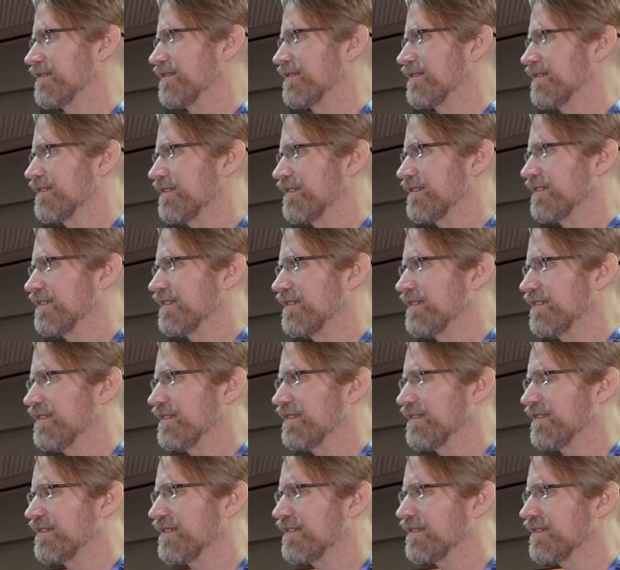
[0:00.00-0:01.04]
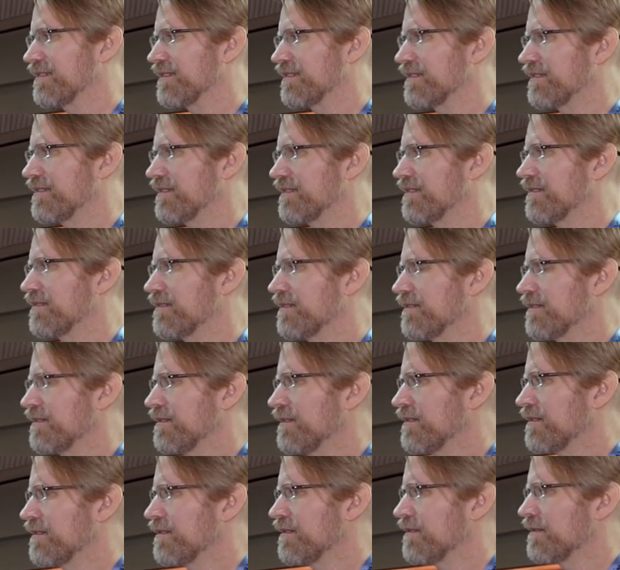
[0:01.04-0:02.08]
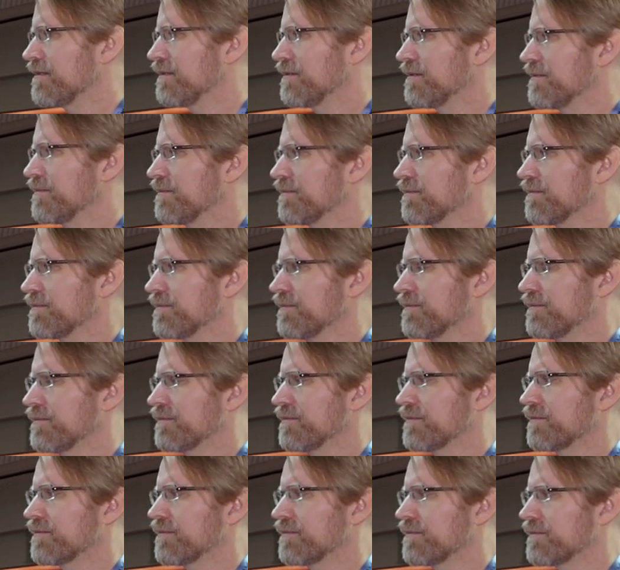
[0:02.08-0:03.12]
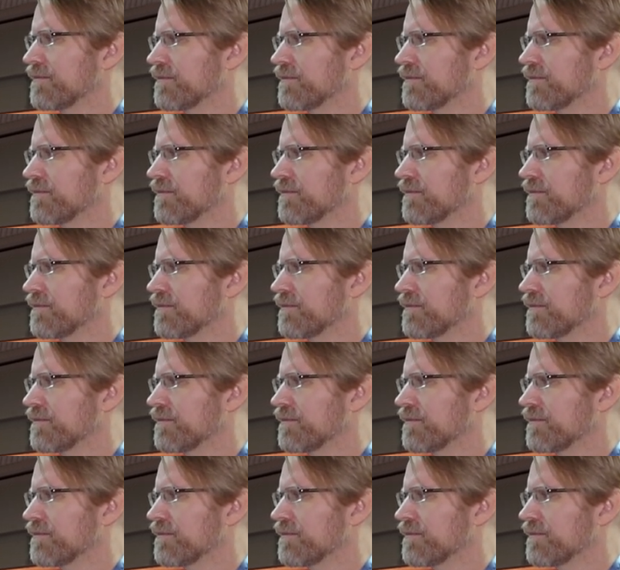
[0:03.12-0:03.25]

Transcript: [no speech]